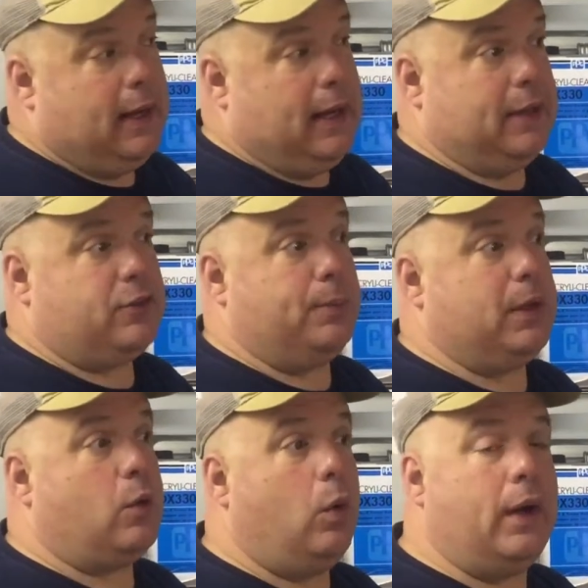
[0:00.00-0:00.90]
And to
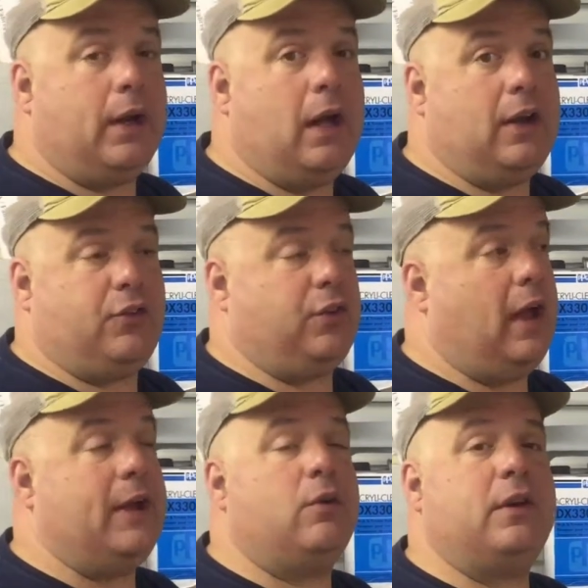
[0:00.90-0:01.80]
be quite honest,
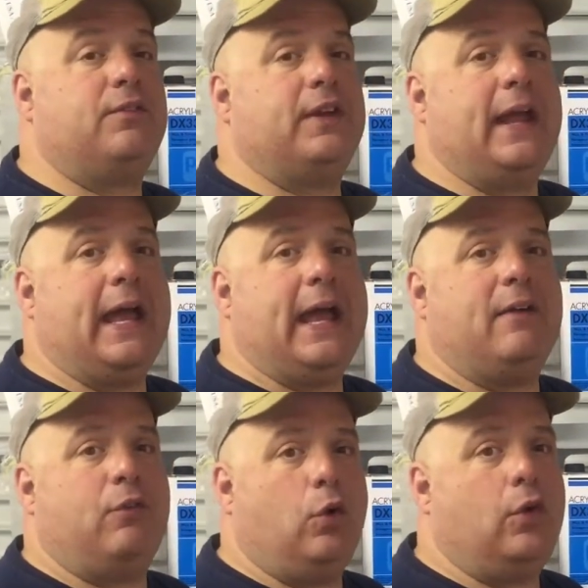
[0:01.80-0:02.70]
I don't even
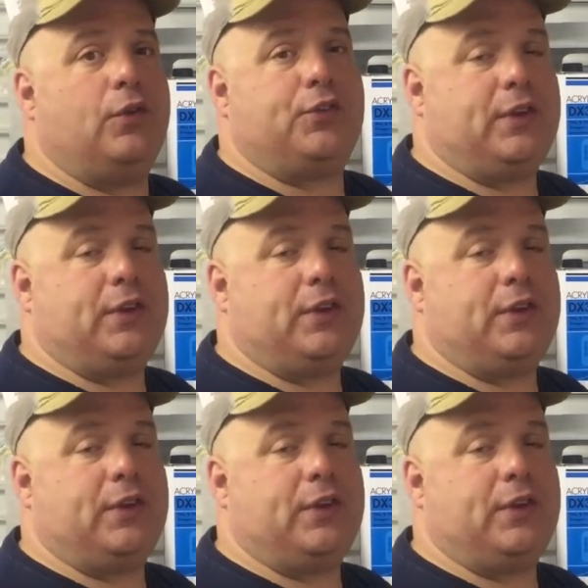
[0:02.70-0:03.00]
have all the